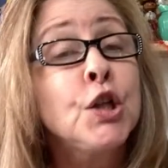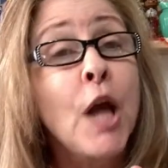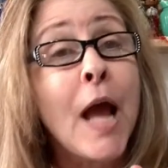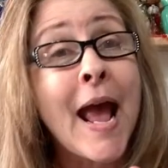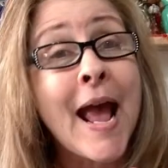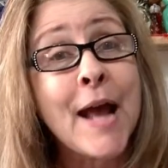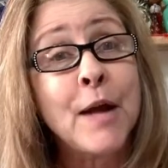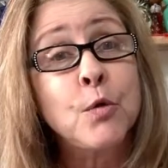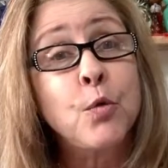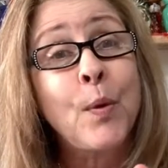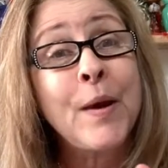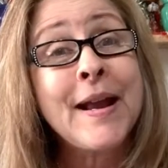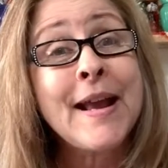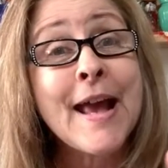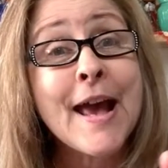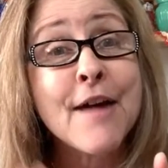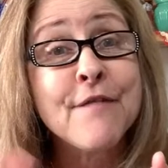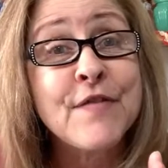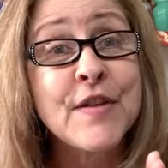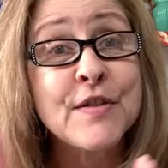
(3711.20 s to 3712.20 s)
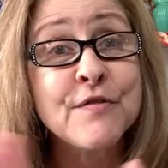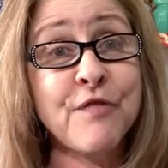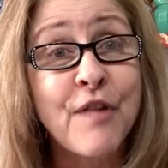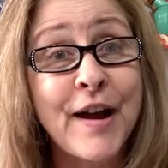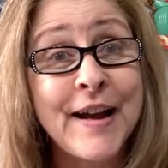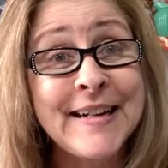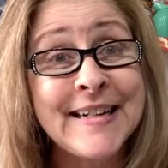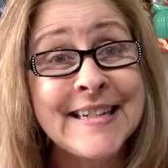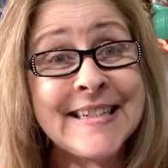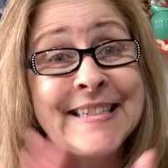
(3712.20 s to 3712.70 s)
And we have
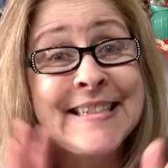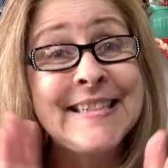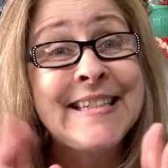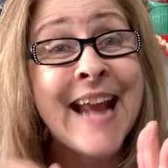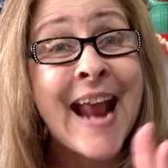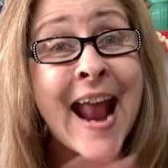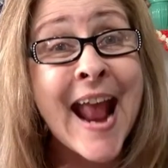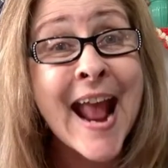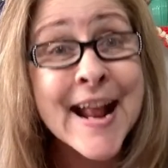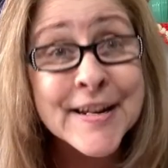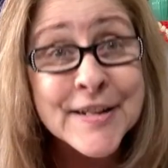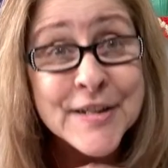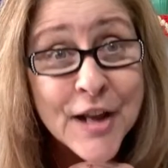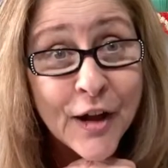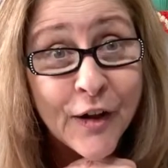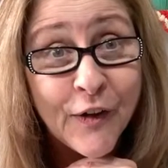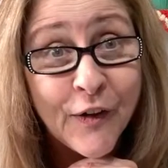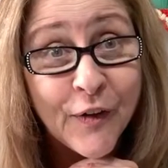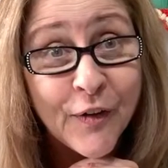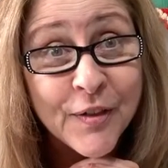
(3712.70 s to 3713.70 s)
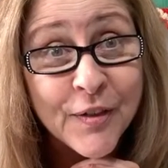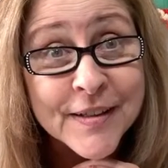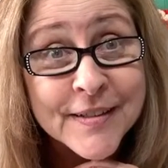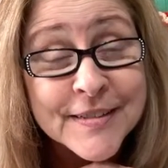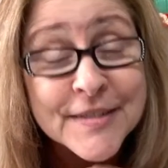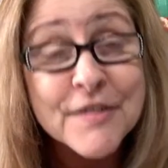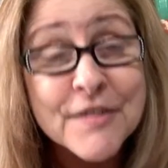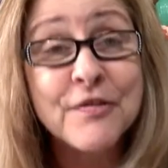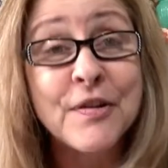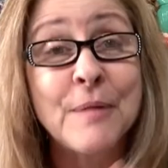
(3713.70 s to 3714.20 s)
invited Daniel
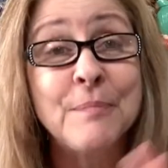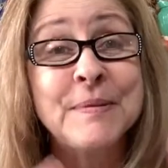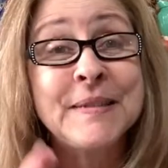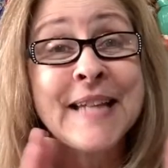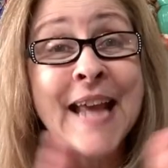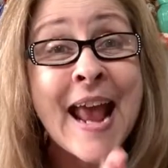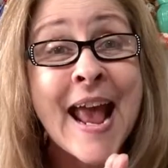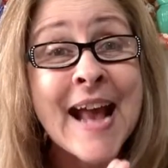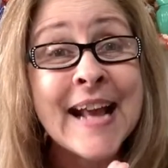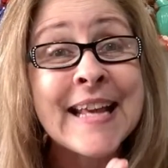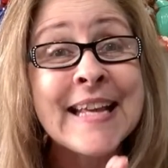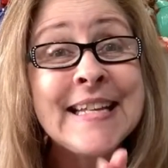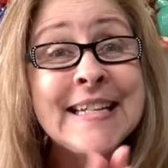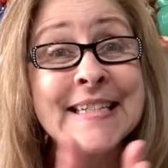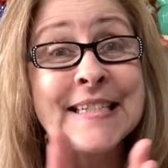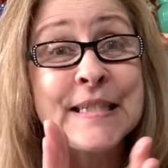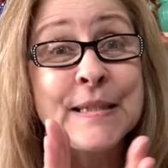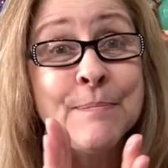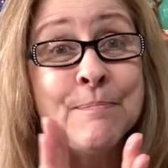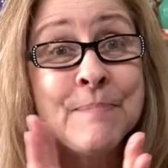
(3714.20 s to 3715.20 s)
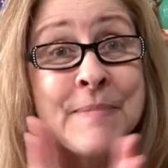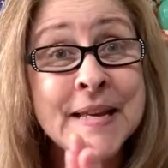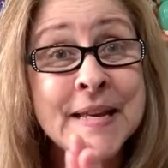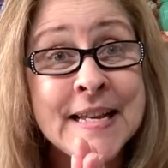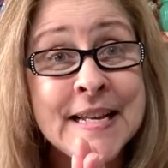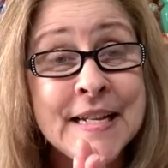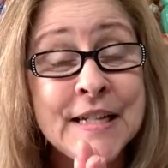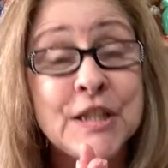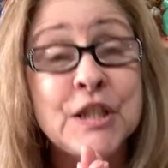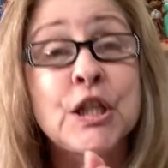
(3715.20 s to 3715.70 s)
from Tacky is
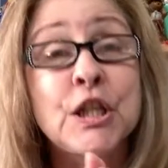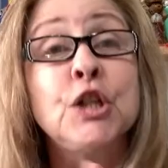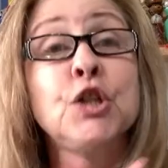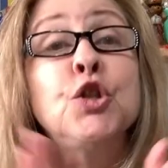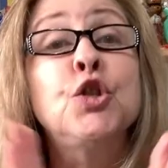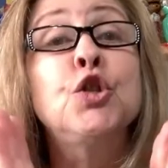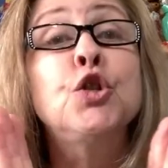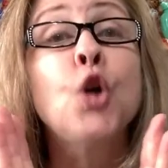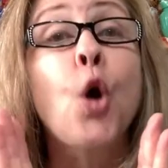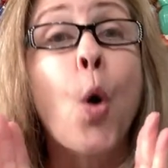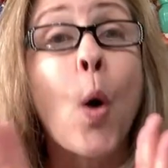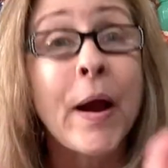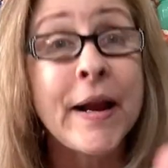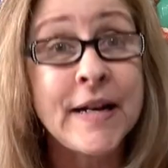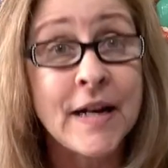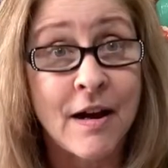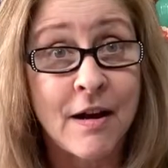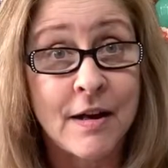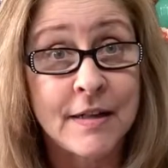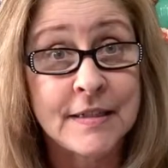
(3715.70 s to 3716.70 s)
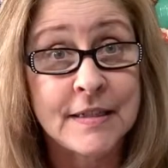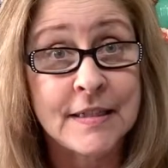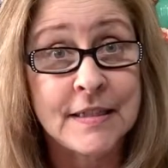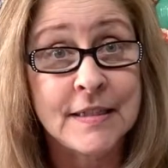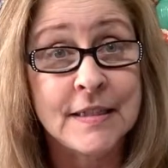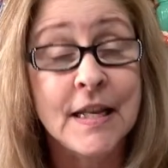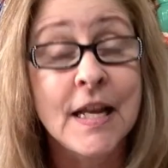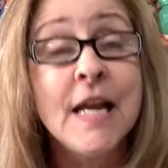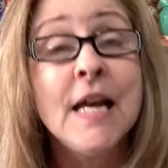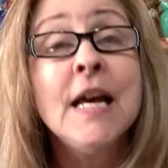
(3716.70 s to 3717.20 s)
Me to join
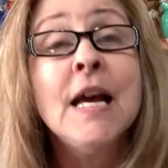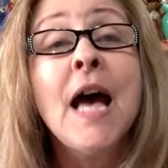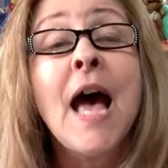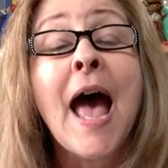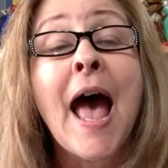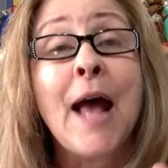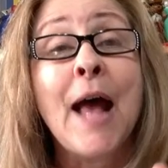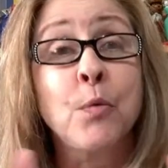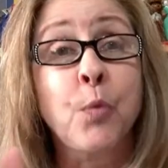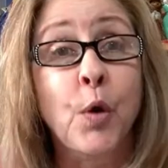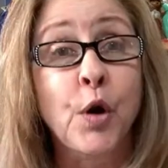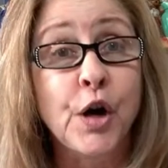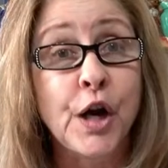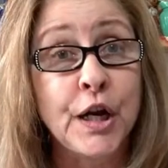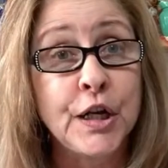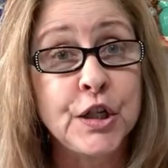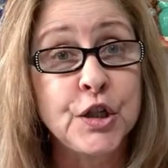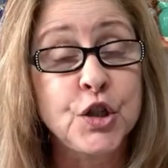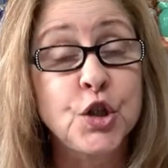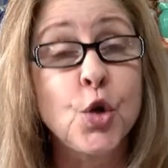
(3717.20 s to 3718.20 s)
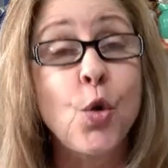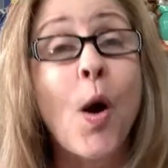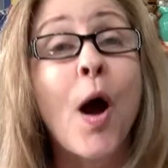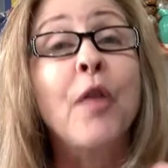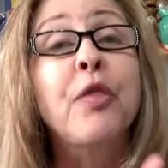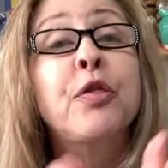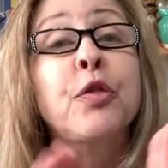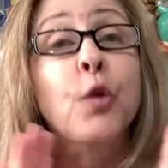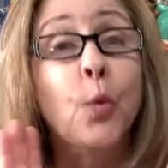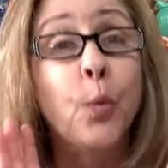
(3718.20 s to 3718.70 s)
us, and we're going to do a
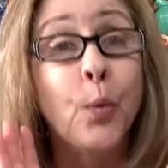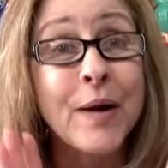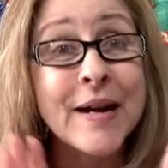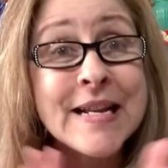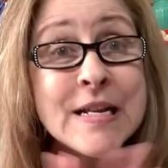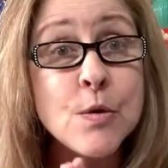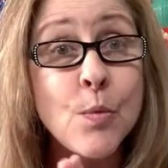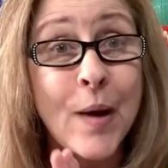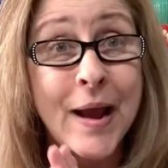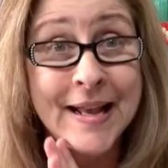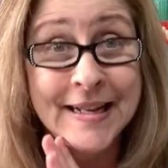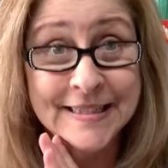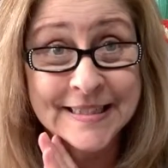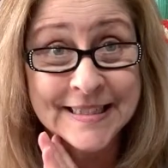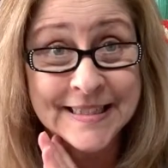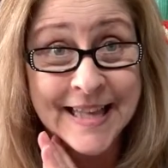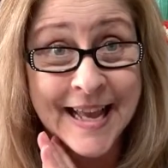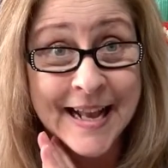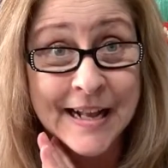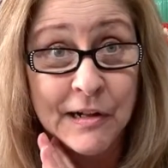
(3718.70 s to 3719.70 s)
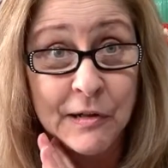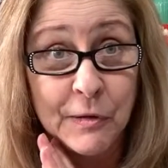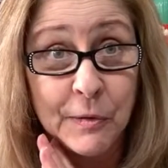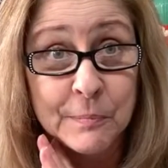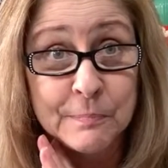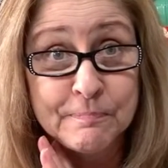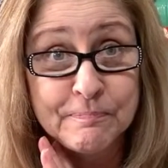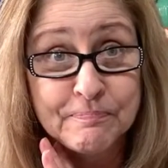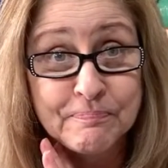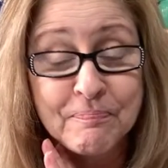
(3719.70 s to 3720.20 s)
three way sale.
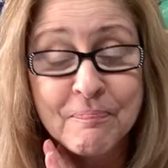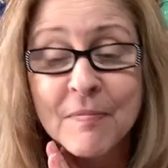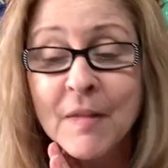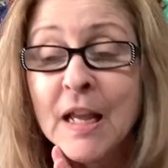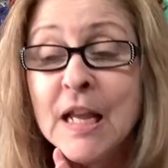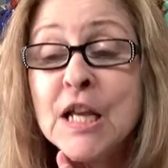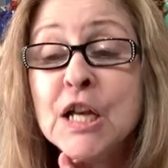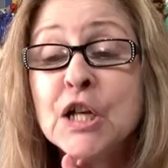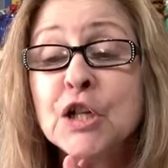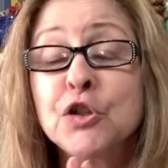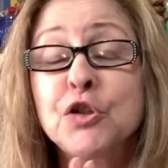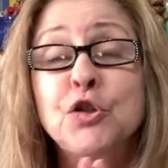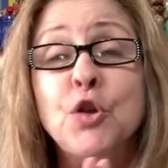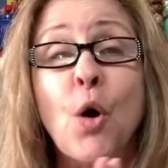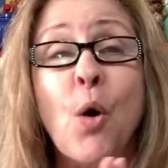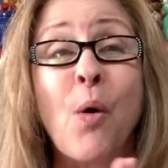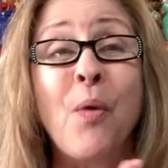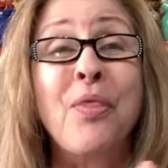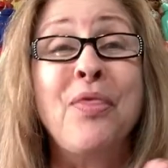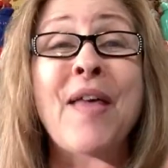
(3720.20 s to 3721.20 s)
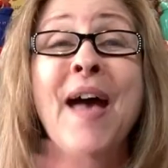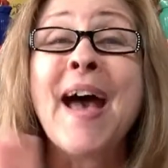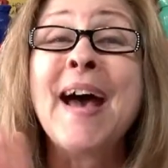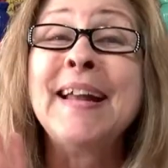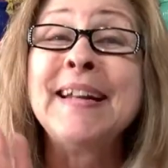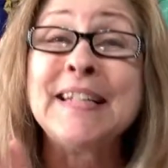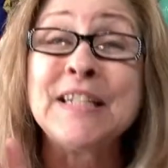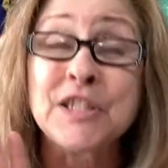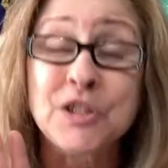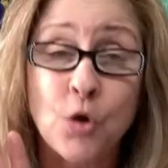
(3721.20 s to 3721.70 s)
So
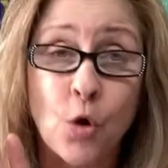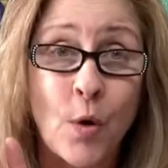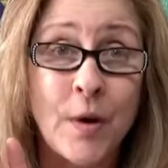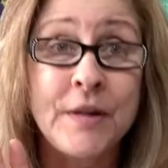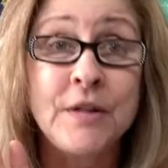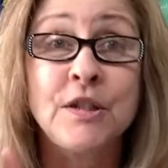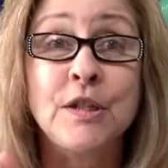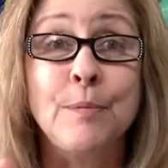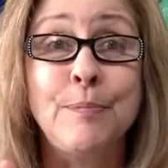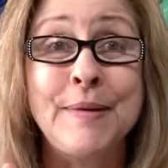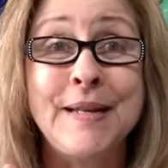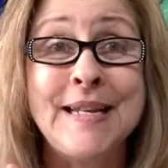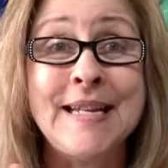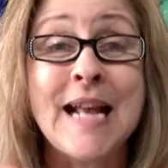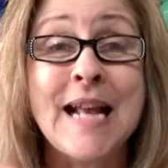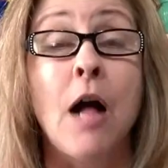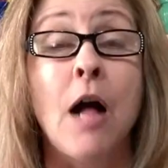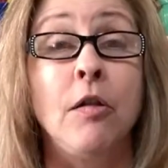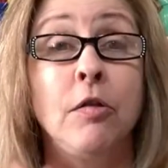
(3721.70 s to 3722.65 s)
that is going to be a